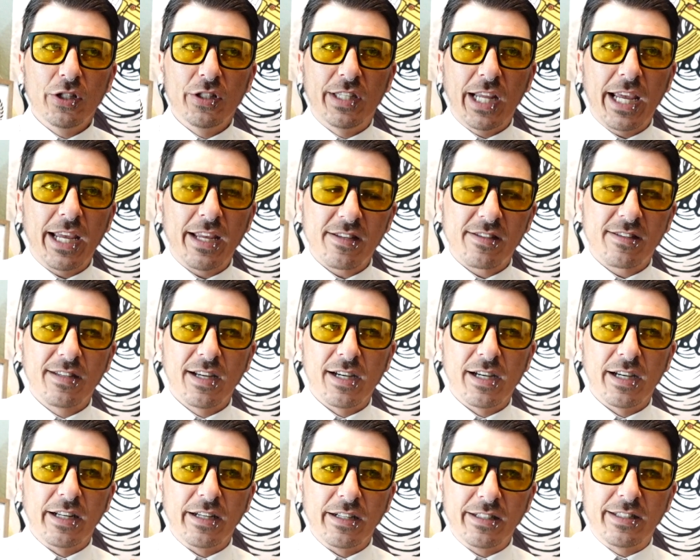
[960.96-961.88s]
days
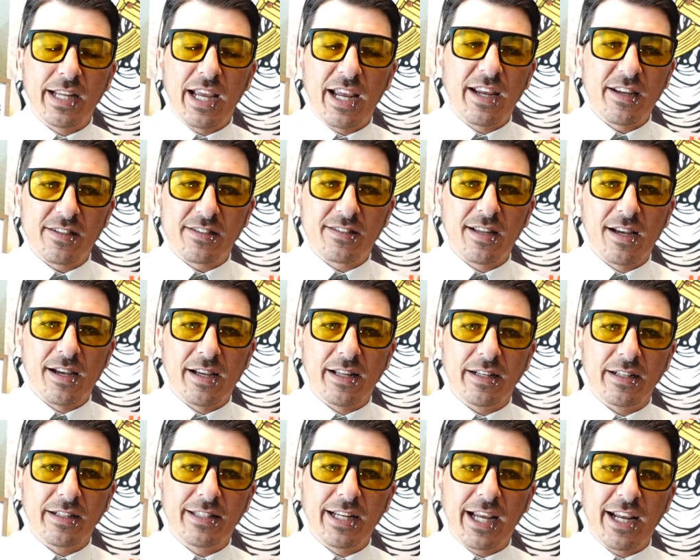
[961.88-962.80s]
done, days
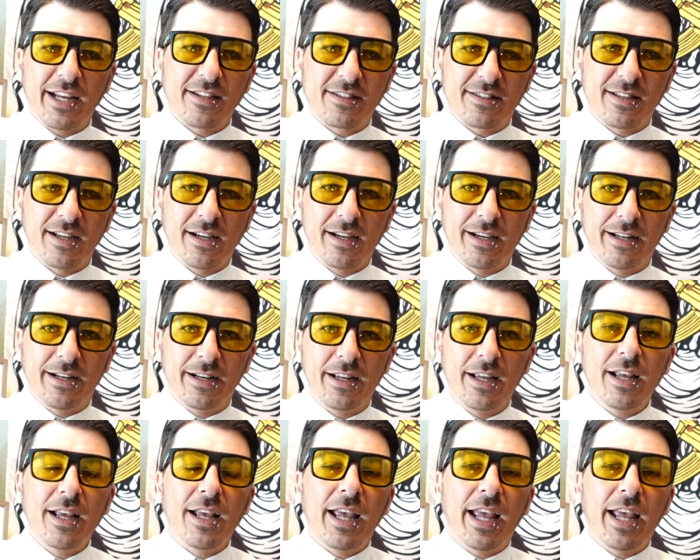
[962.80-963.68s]
done, days done.